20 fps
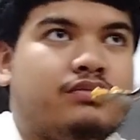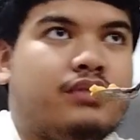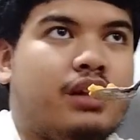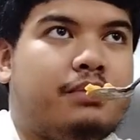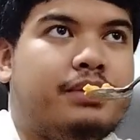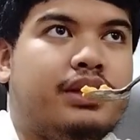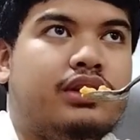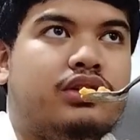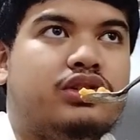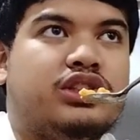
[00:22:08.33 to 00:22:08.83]
a
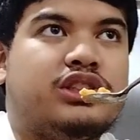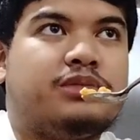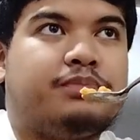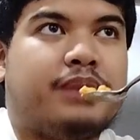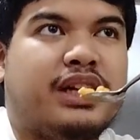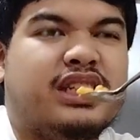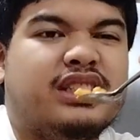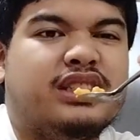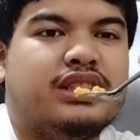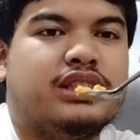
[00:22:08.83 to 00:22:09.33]
bit too
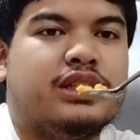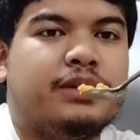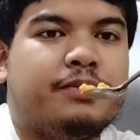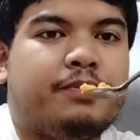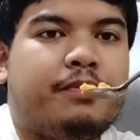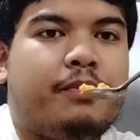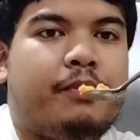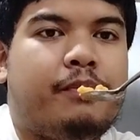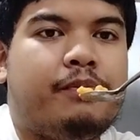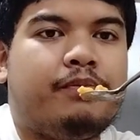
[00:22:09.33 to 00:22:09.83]

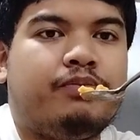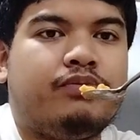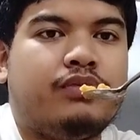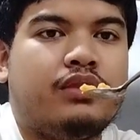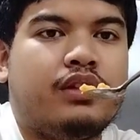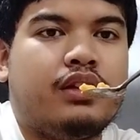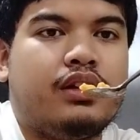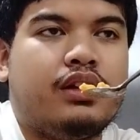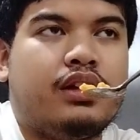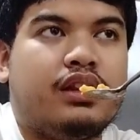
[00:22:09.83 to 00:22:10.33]
spicy
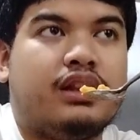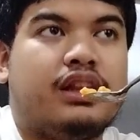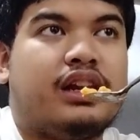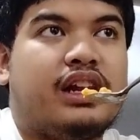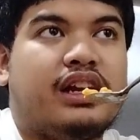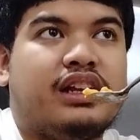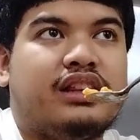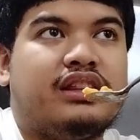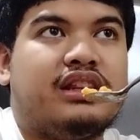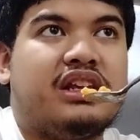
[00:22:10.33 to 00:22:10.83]
than
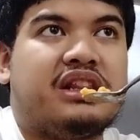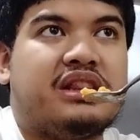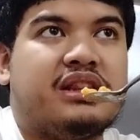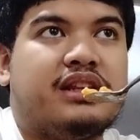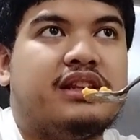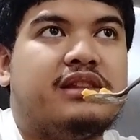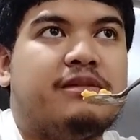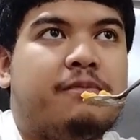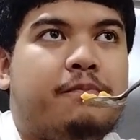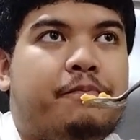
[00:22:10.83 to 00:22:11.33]
I
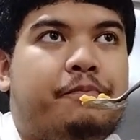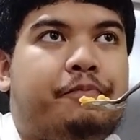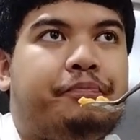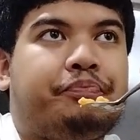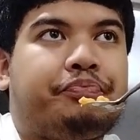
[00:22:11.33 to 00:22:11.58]
intended.